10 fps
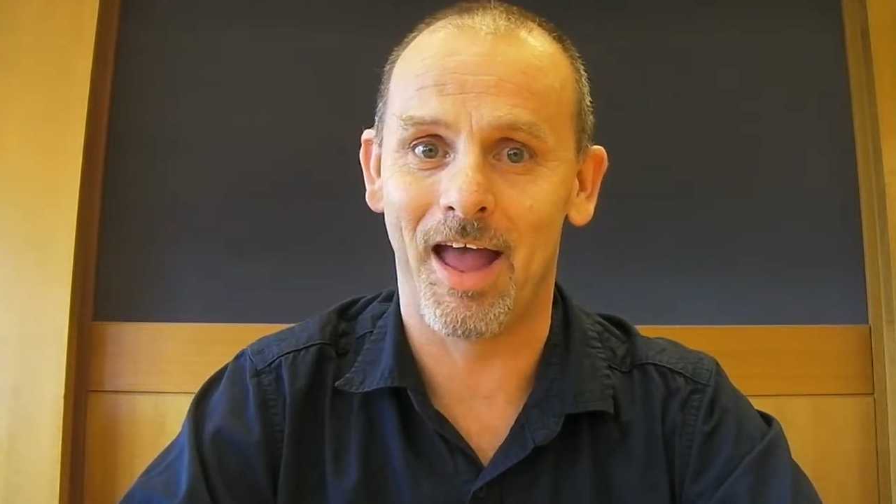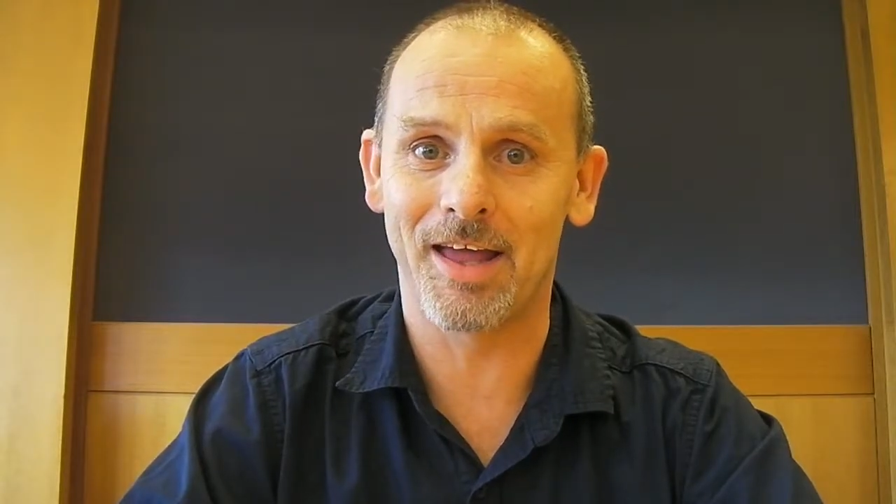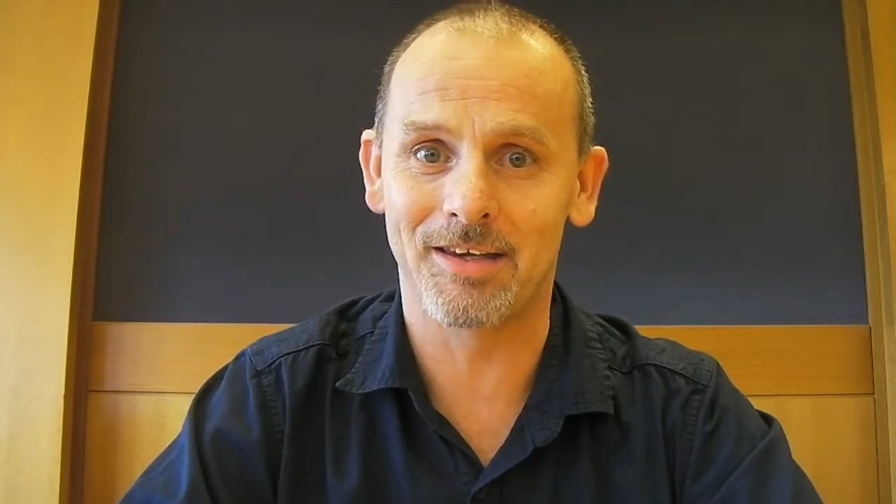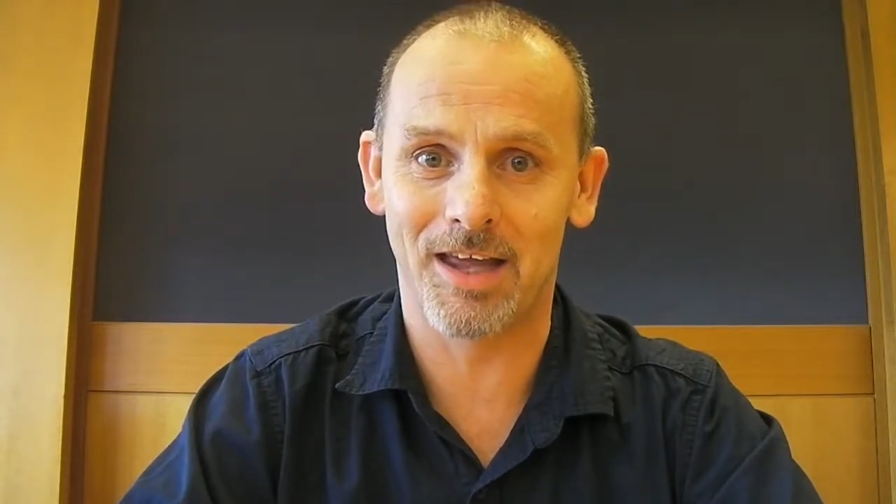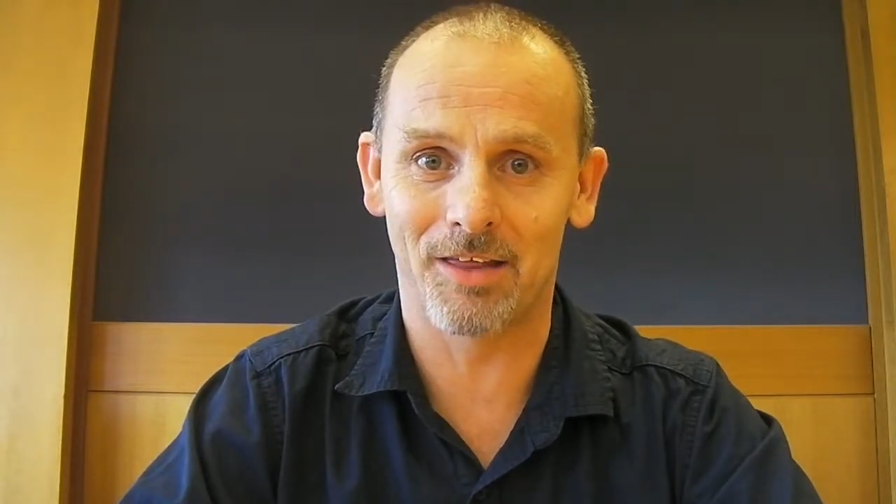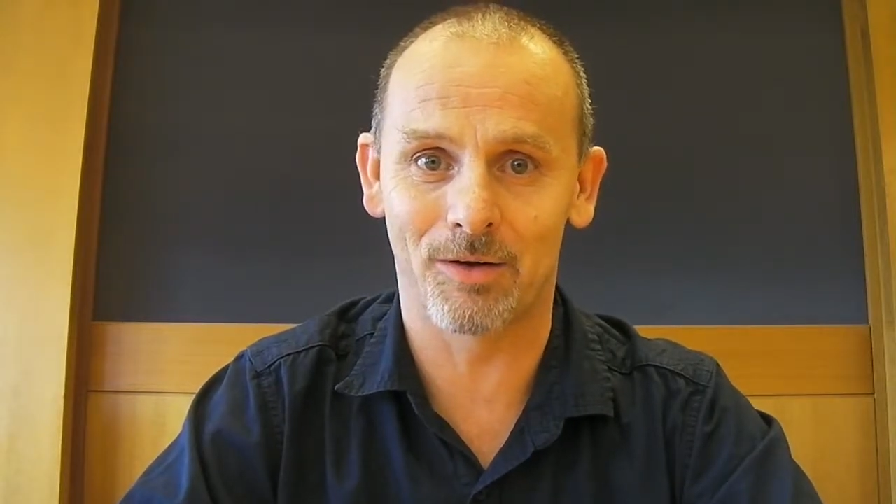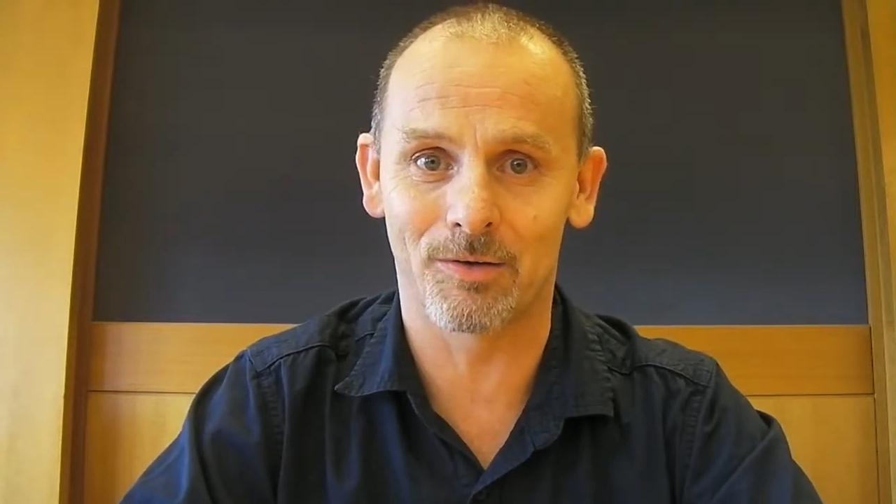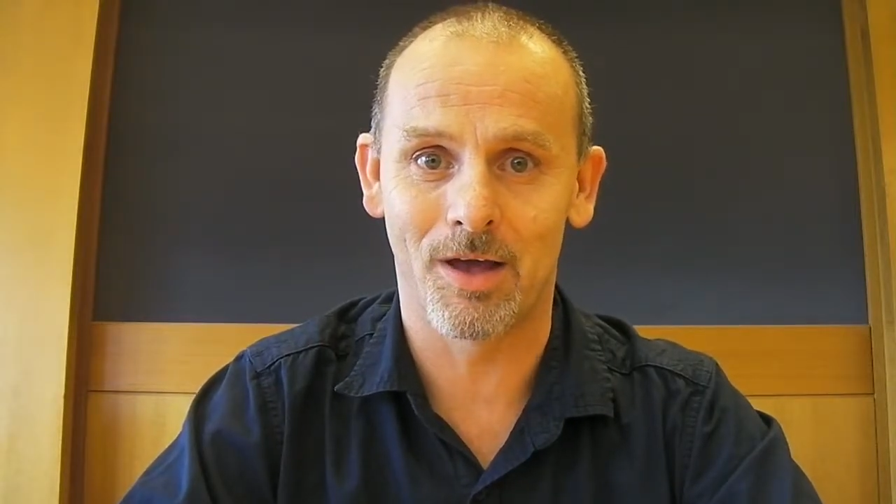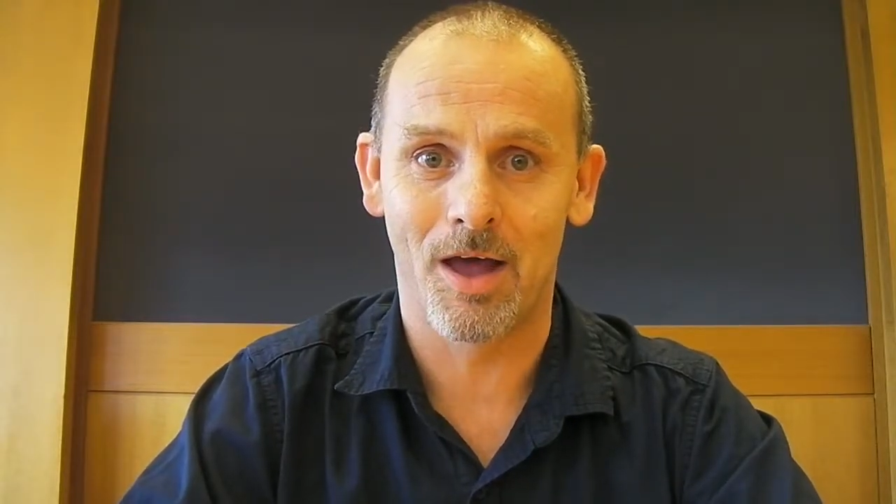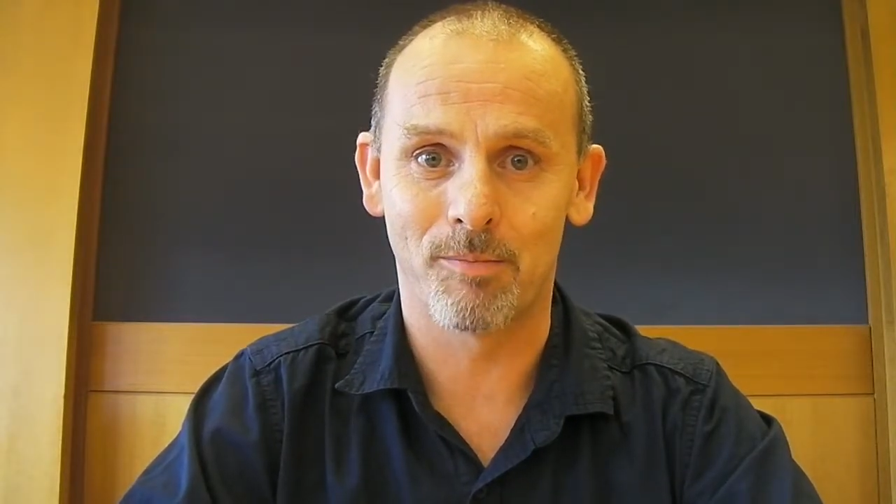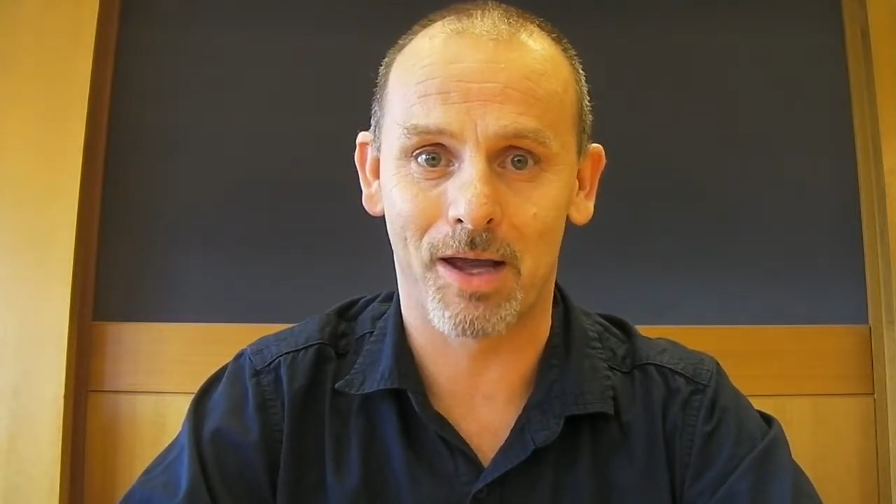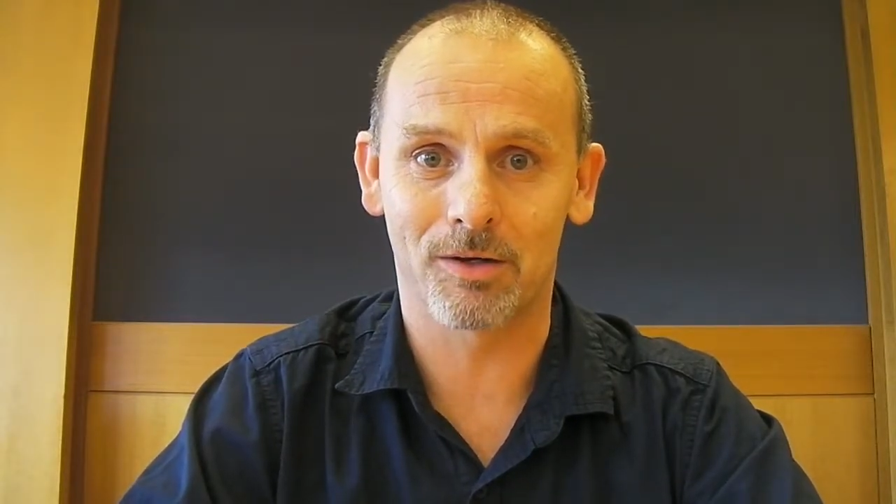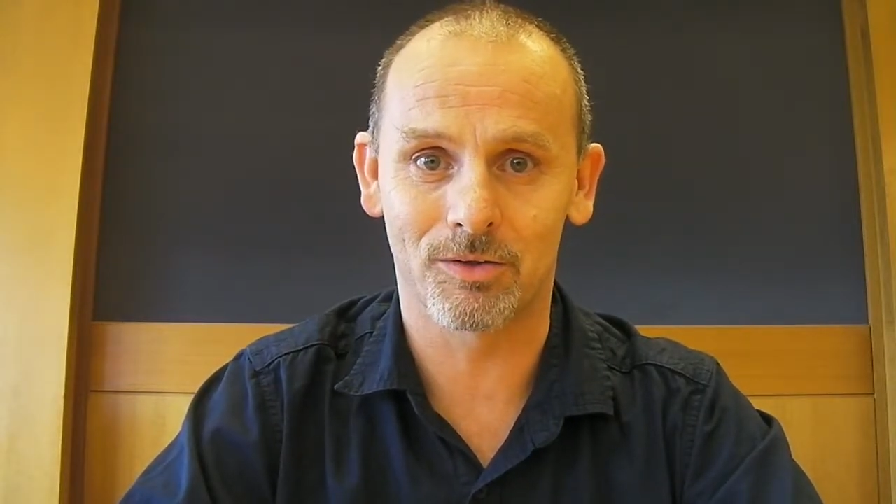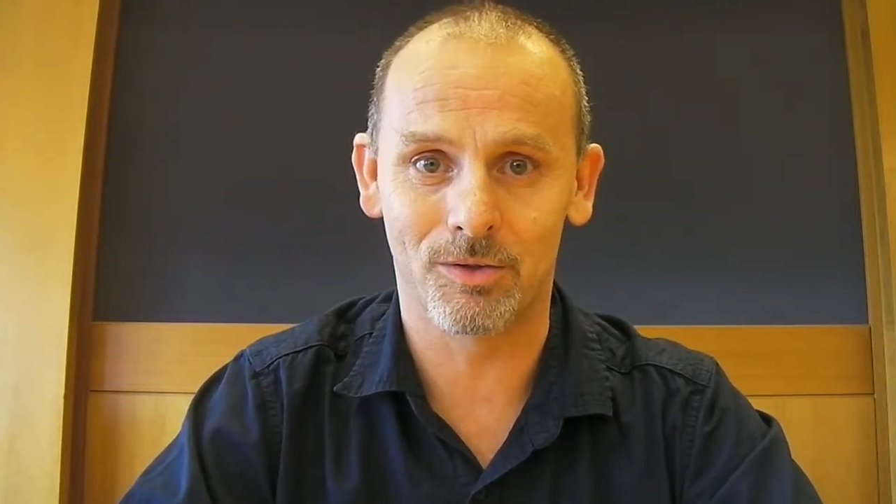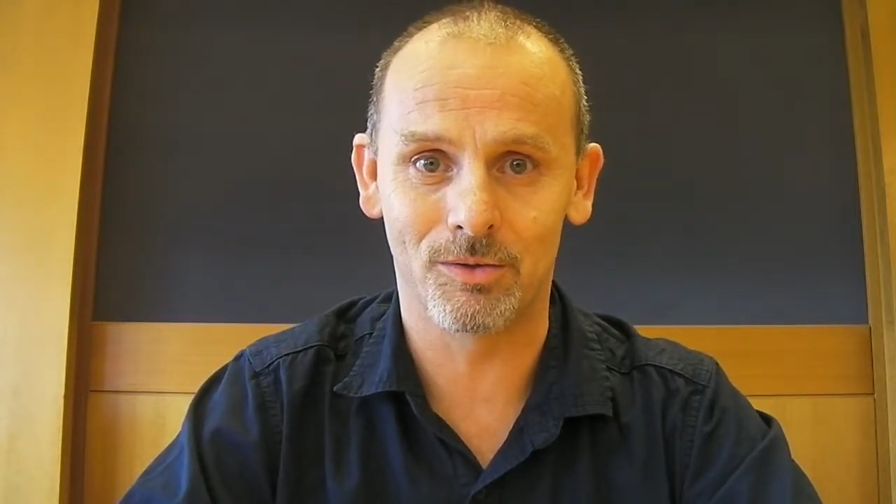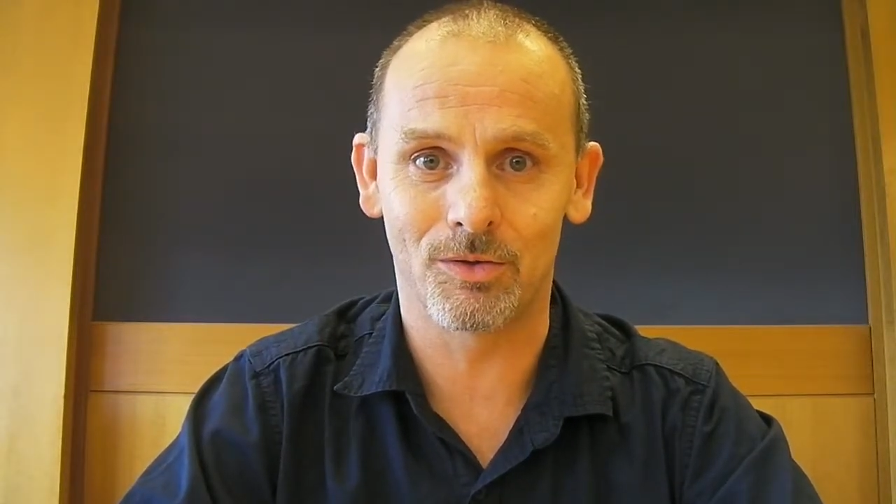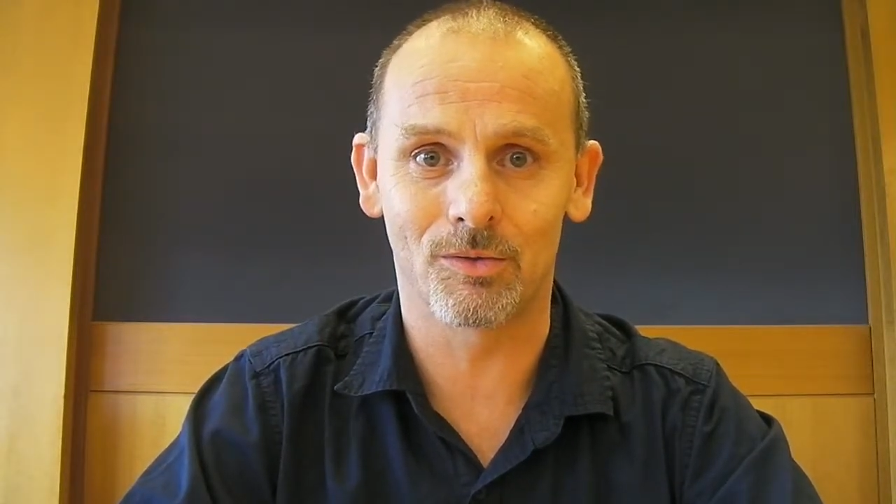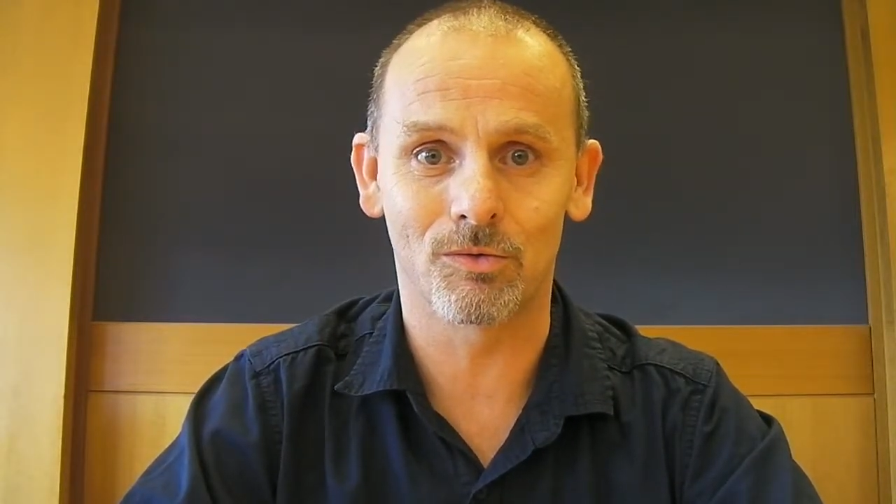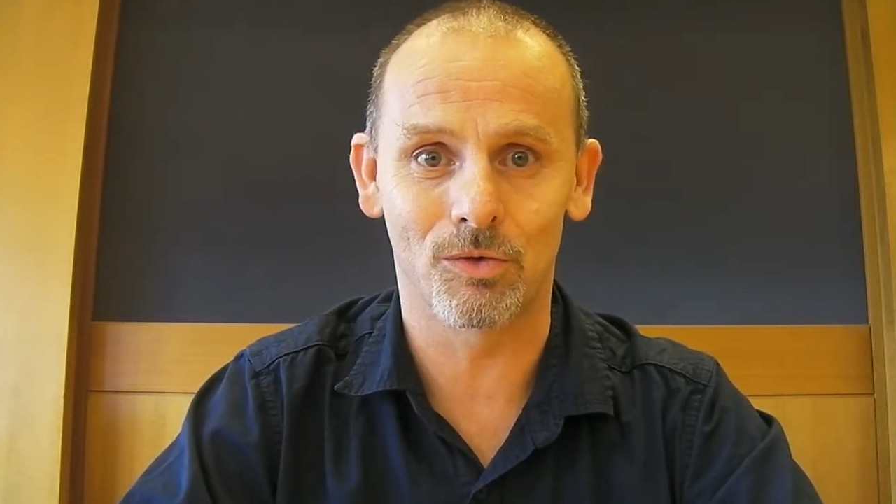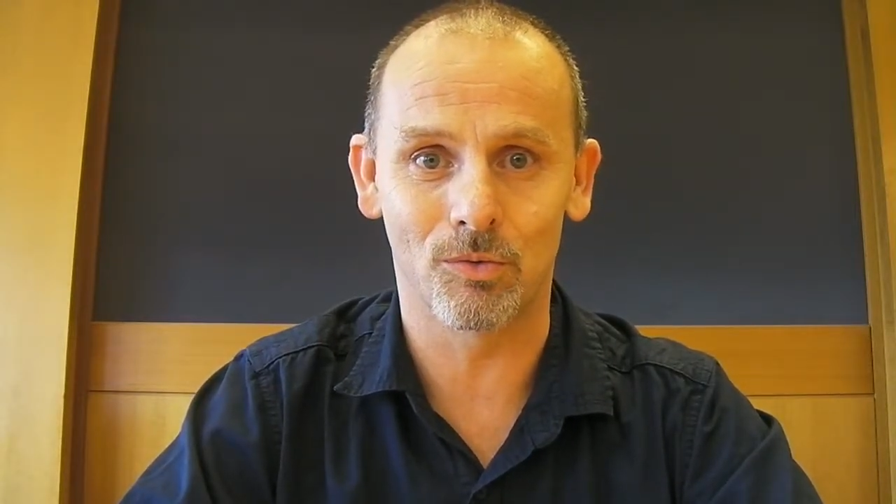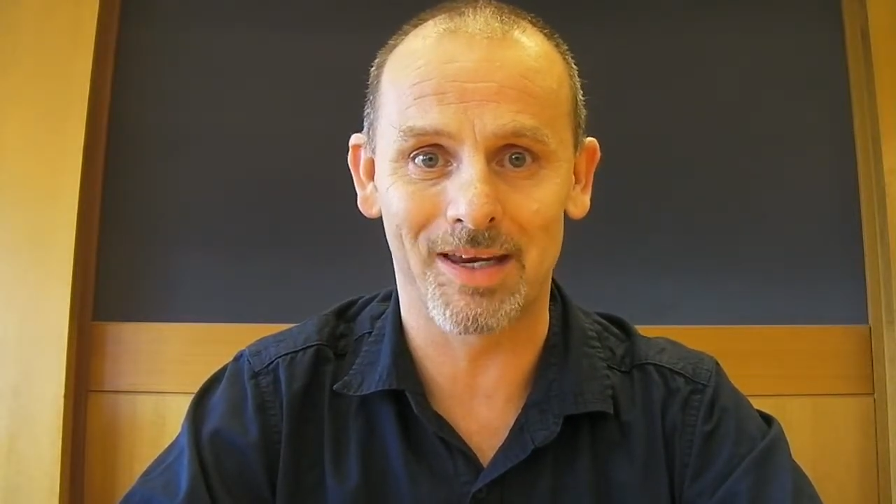and tethered by your too soon too